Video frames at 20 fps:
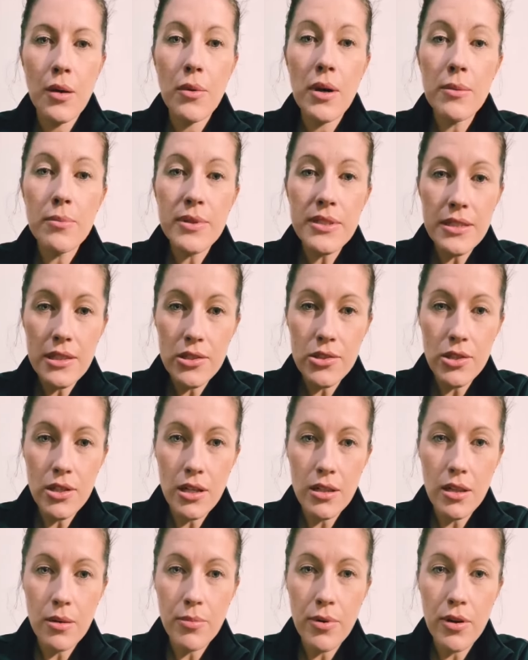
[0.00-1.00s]
When
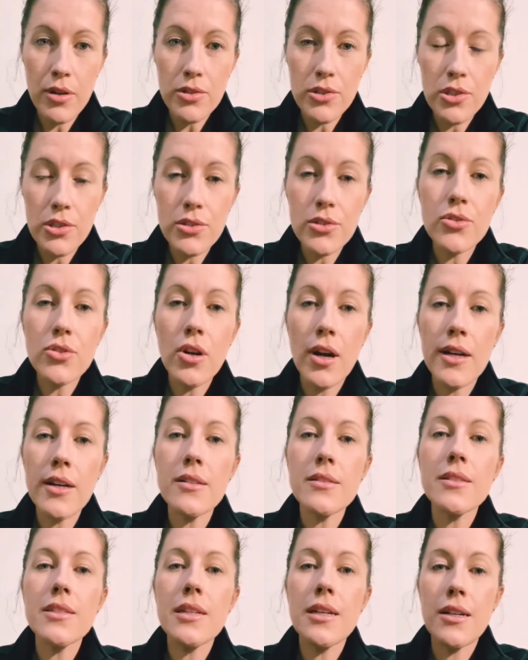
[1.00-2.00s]
positioning the perches, try
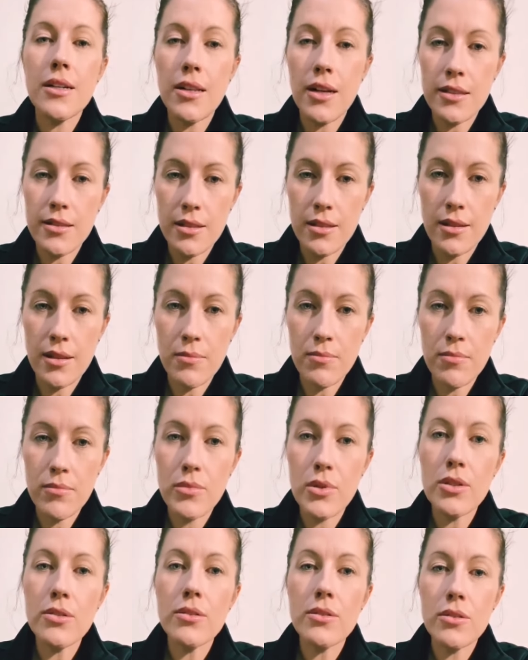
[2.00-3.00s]
not to clutter them.
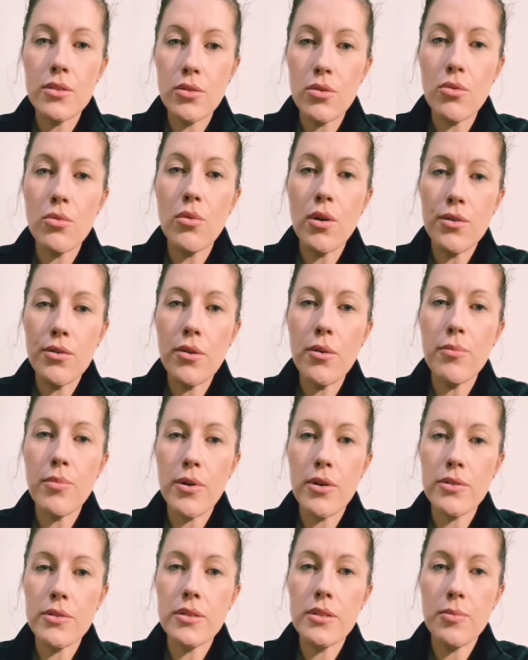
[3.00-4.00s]
You still want your
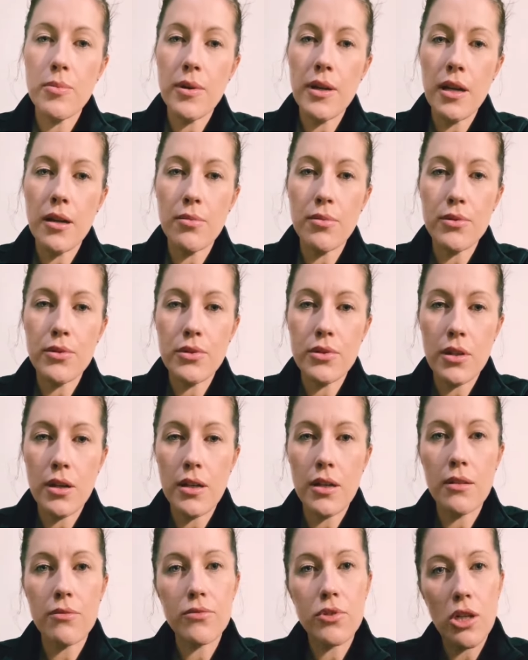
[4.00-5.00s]
birds to be able to
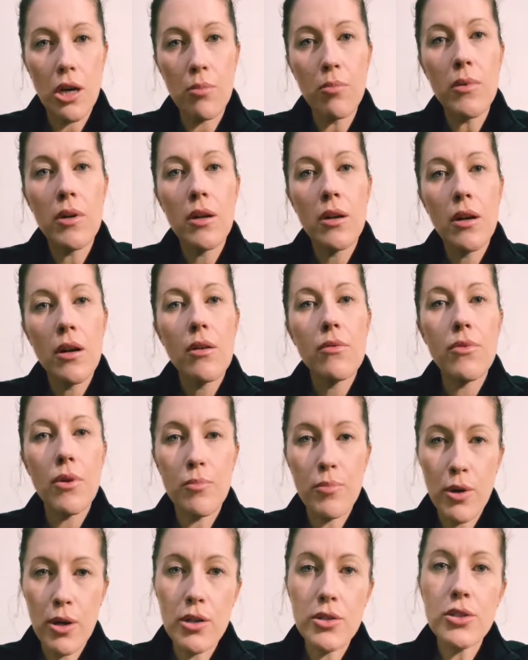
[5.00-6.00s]
kind of jump
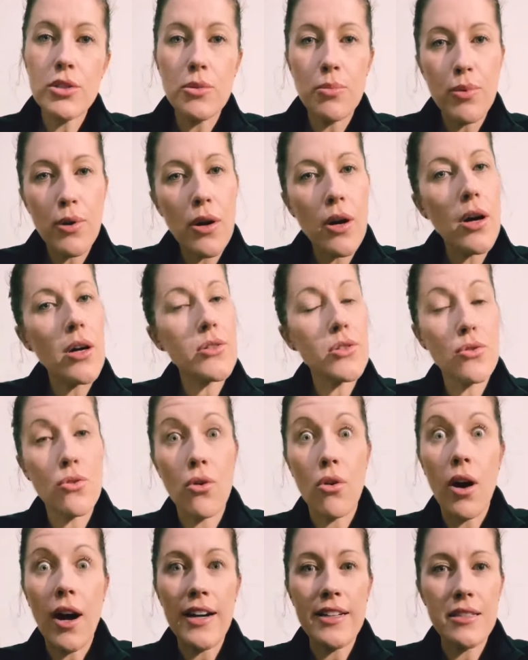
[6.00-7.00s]
from perch to perch,
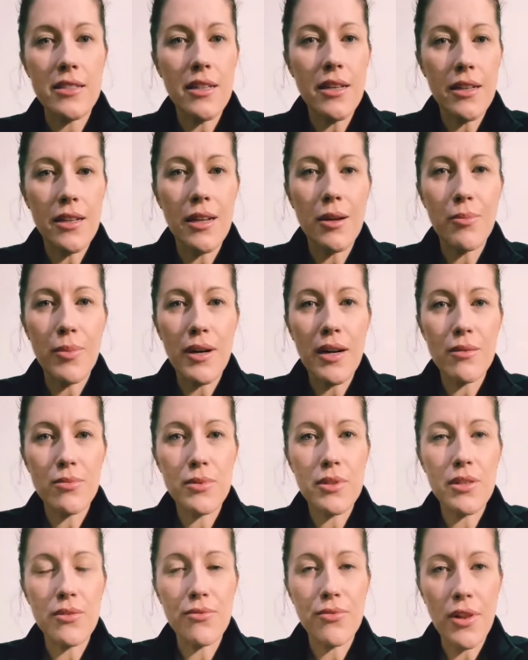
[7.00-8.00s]
or ideally be
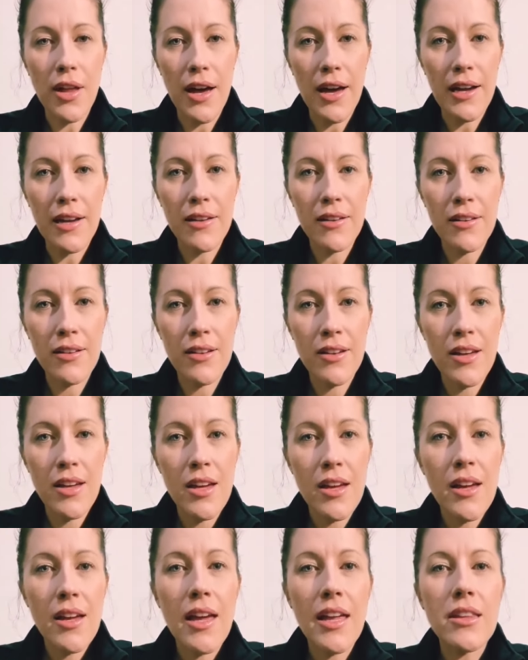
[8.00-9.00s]
able to fly.
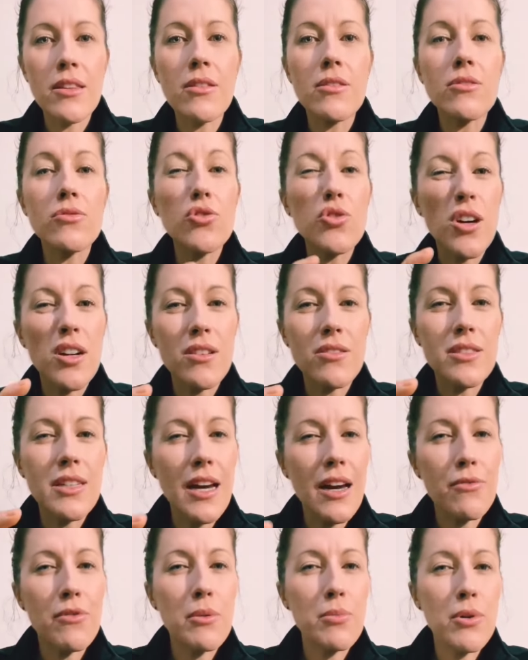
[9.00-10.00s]
And try not
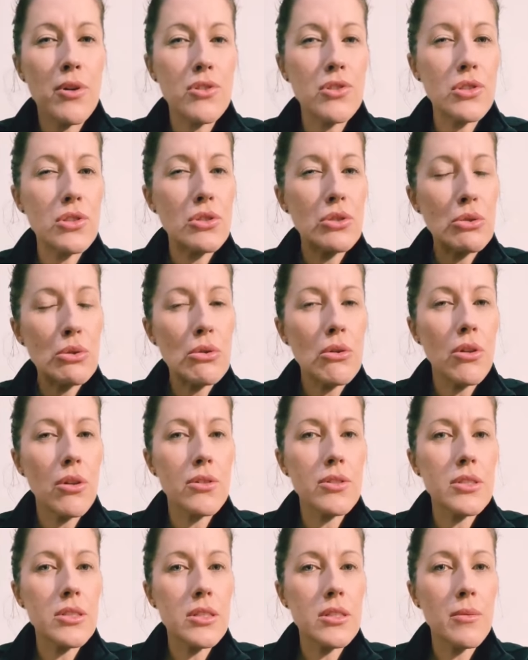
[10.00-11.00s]
to have the perches too
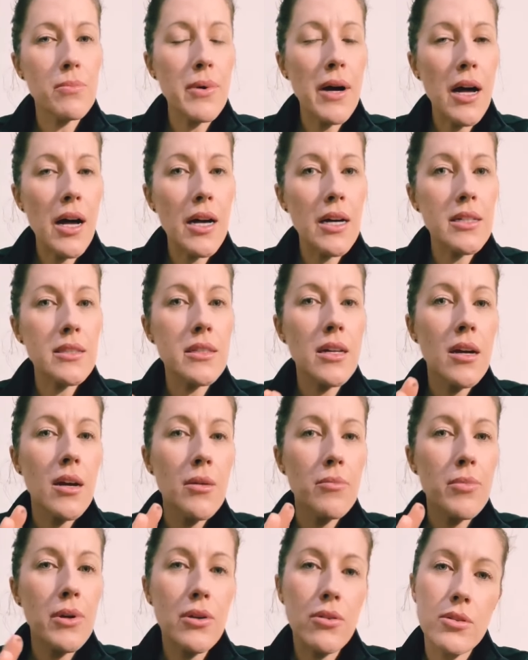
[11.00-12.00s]
close to the bars
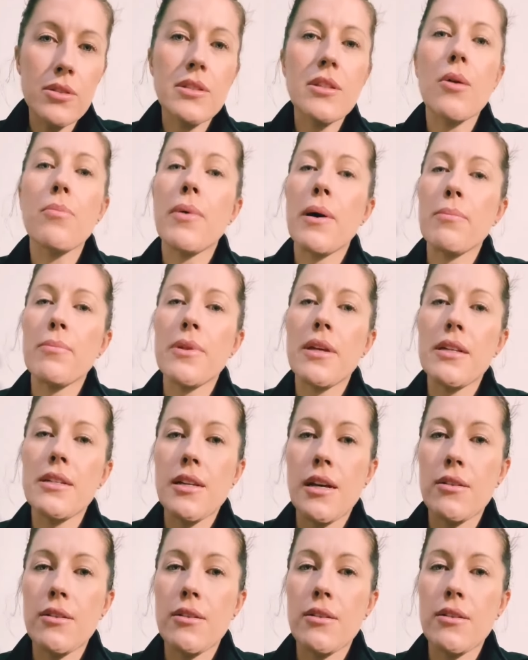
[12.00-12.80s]
because they'll bump their